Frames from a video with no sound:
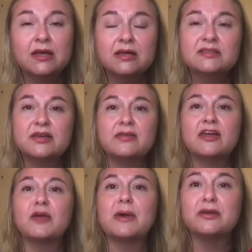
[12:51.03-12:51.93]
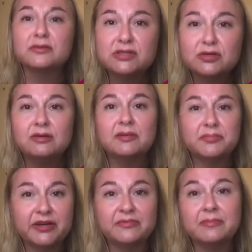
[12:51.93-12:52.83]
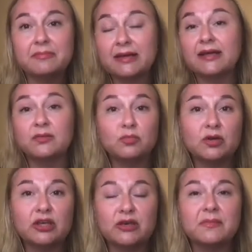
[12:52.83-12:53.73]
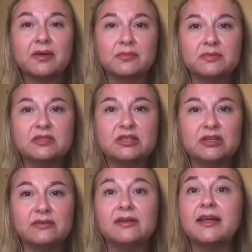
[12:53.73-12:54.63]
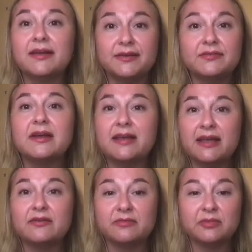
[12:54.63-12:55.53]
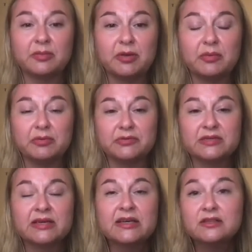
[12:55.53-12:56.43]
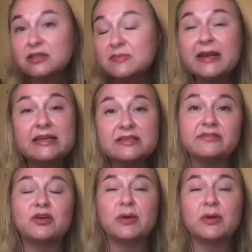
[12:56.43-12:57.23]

So you think about your school improvement plan and what you might want to learn and hear from the pupils. So there's many different